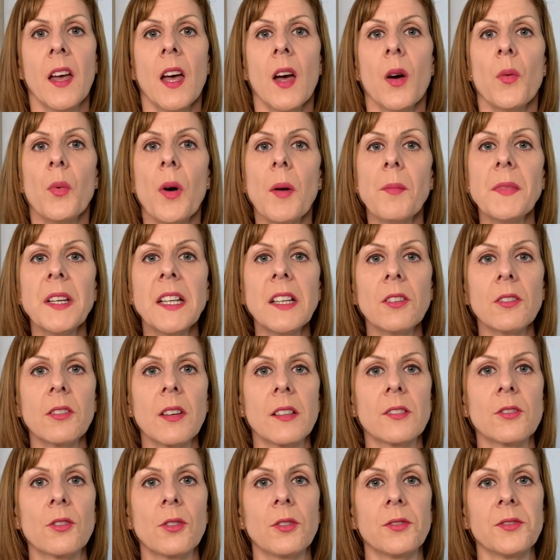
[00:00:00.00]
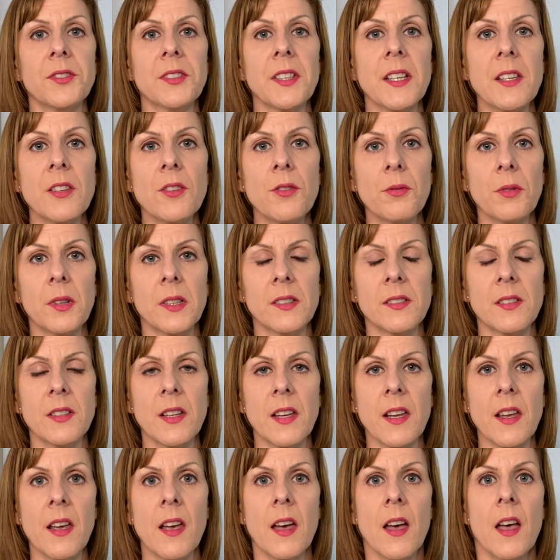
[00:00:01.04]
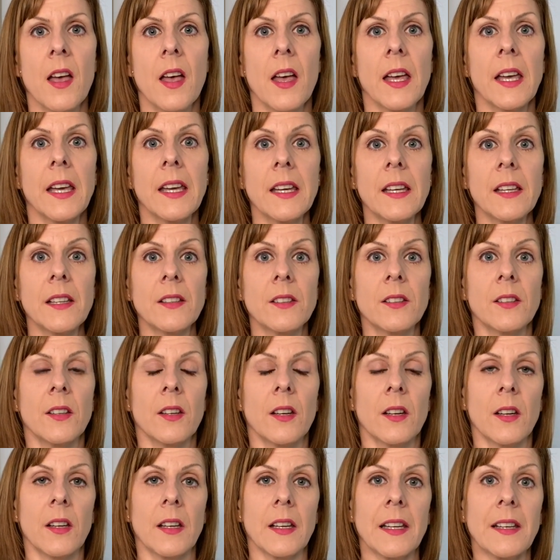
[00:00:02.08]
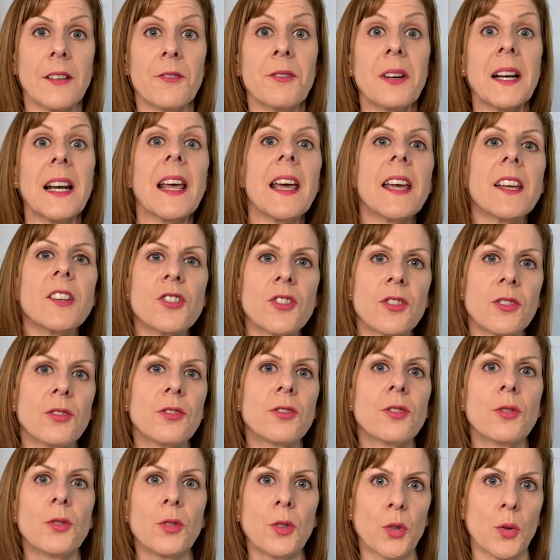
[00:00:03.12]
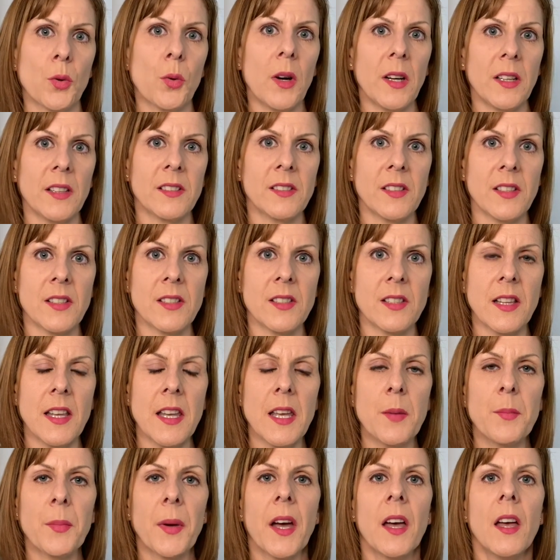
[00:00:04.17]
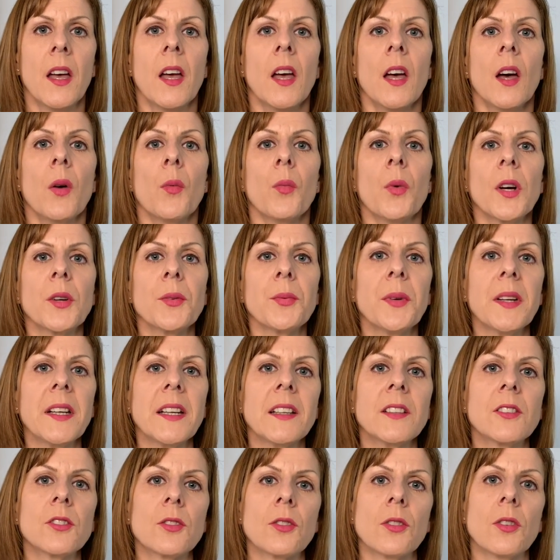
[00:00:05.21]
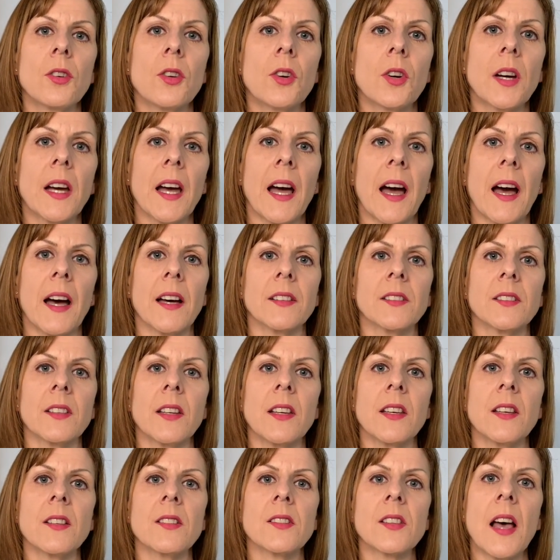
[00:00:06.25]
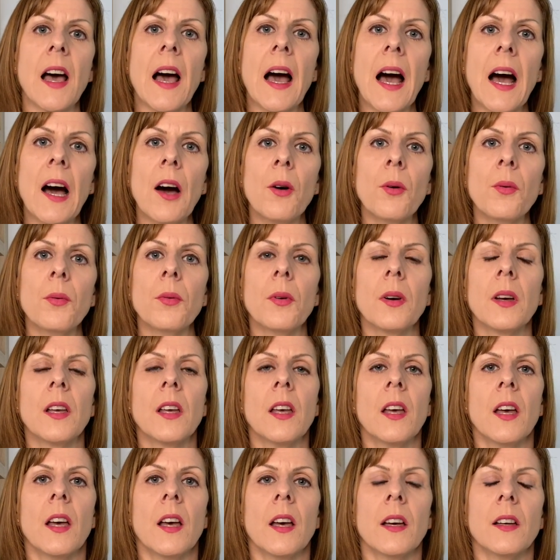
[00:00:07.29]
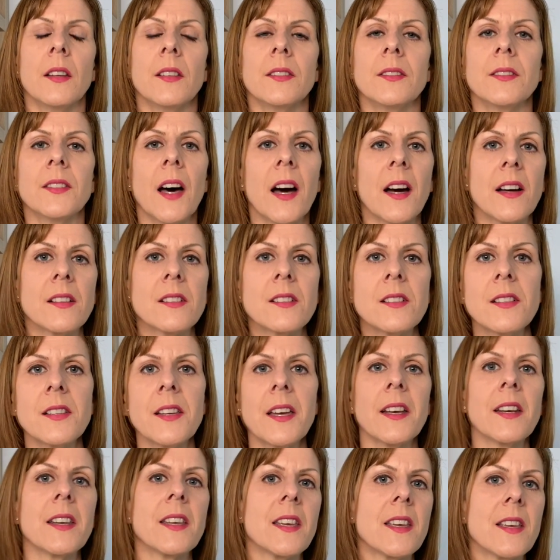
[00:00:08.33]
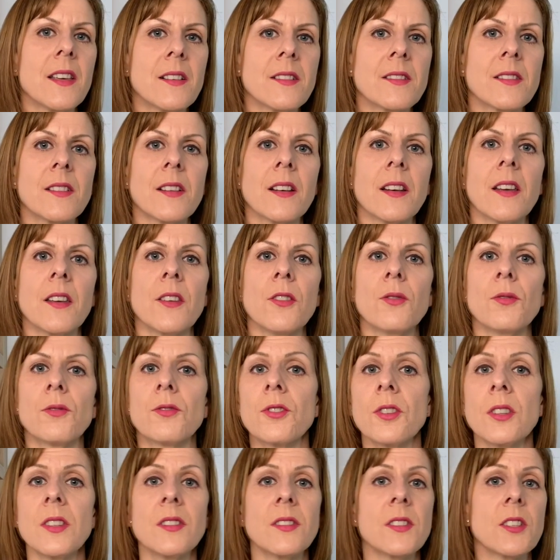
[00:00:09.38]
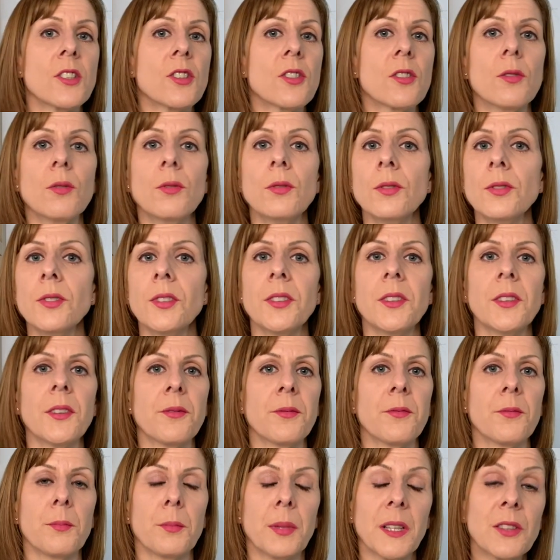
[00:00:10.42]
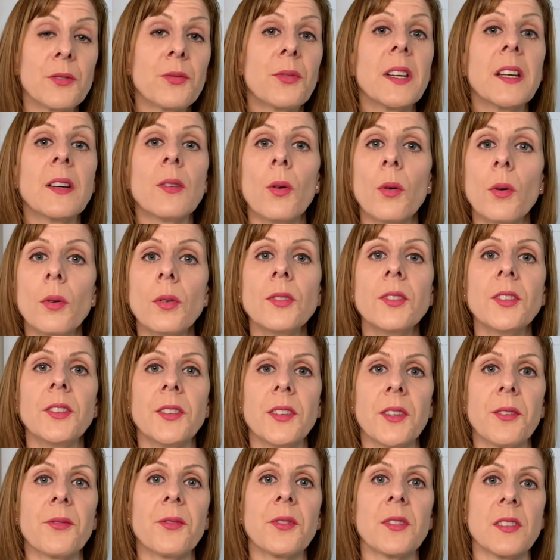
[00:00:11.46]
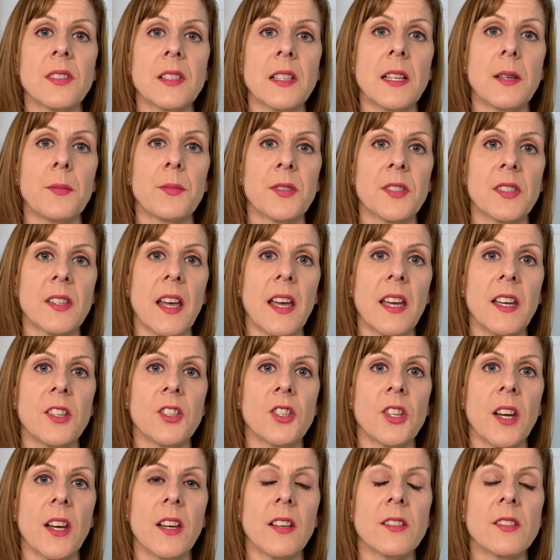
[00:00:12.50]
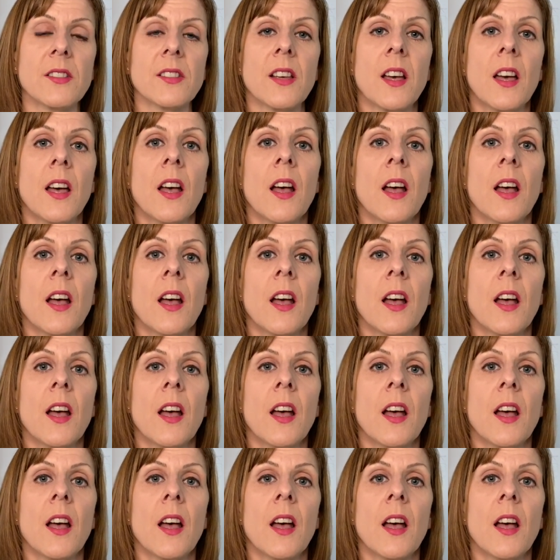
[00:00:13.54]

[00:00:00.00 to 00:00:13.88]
When we look at continuity in, in relation to good quality sleep, what we need to look at is how nicely and easily you transition all the dif- between all the different sleep stages